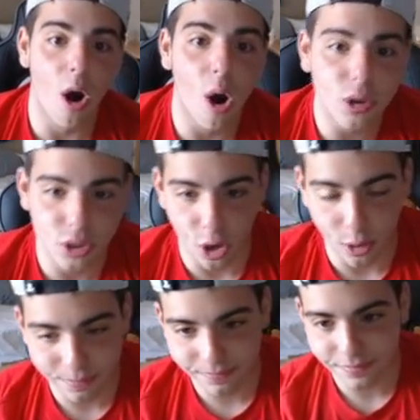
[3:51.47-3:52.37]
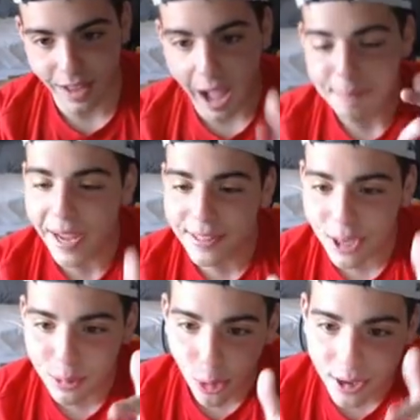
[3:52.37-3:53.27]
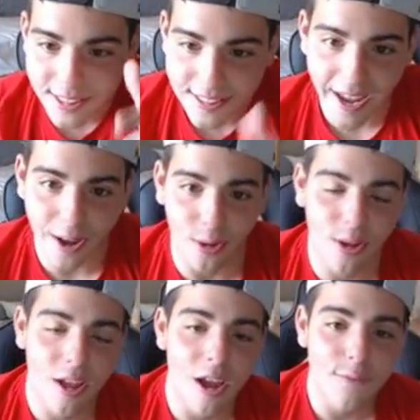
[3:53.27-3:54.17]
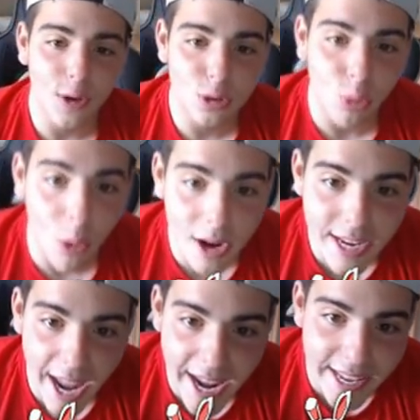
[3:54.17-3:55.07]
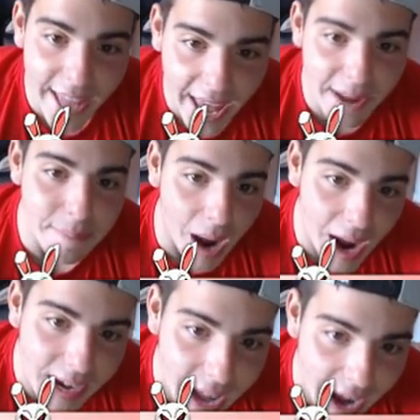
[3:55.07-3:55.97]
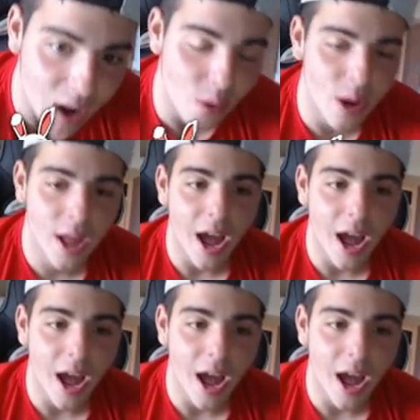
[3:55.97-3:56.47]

Also, I picked up Chris Sale for 28k buy now.